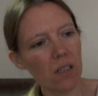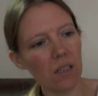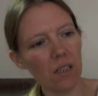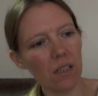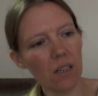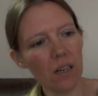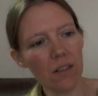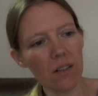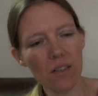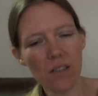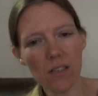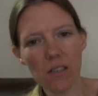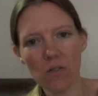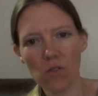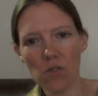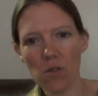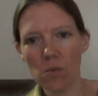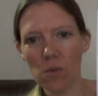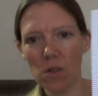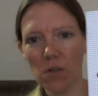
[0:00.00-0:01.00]
yeah, there's
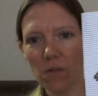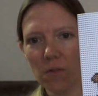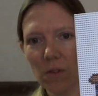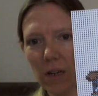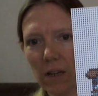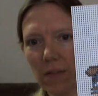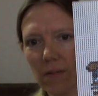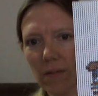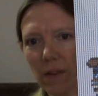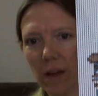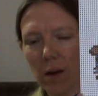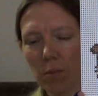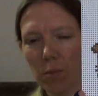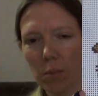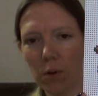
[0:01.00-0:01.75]
still some to fill in there.